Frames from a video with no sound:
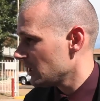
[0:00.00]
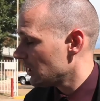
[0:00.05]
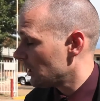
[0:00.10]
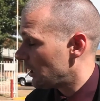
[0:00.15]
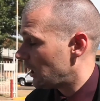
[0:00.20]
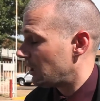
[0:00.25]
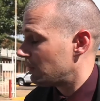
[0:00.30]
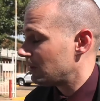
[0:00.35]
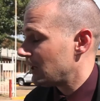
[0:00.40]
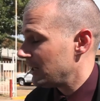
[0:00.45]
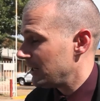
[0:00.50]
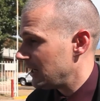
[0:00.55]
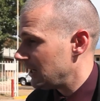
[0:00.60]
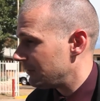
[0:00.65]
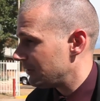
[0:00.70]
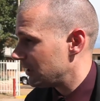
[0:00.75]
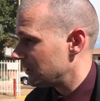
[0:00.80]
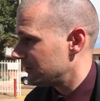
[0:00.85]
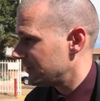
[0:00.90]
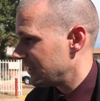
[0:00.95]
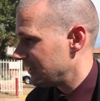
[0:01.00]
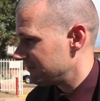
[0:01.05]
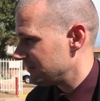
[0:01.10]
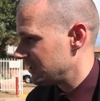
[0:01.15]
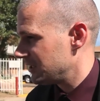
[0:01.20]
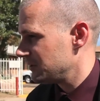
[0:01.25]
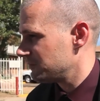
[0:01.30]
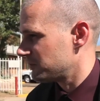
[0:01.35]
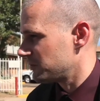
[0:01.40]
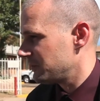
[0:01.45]
Right now I don't have
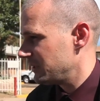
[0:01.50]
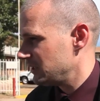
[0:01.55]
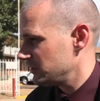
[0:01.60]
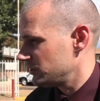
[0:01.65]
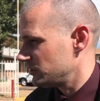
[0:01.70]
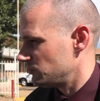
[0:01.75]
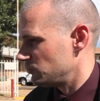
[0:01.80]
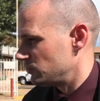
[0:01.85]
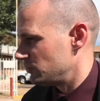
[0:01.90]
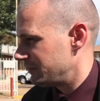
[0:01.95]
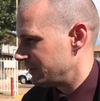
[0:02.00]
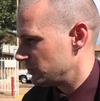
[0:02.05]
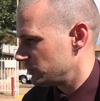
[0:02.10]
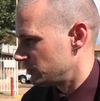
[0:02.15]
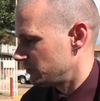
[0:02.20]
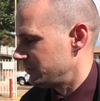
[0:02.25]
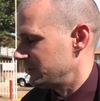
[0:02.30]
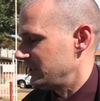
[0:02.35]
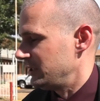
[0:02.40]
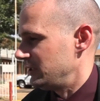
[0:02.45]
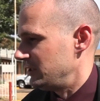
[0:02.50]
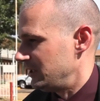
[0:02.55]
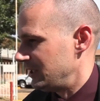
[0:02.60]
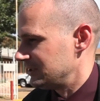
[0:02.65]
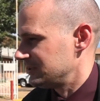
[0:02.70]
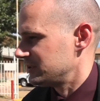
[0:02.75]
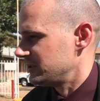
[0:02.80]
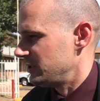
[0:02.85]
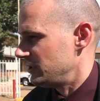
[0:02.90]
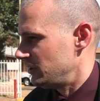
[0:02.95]
that information. We'll make sure we get
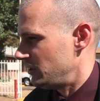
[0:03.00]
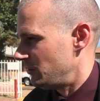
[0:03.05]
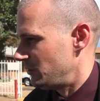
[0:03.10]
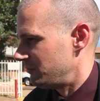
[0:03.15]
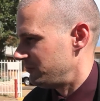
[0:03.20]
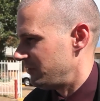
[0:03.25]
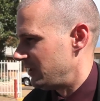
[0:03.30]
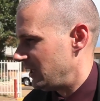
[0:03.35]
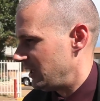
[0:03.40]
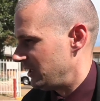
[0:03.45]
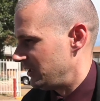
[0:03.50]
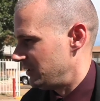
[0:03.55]
next kin notified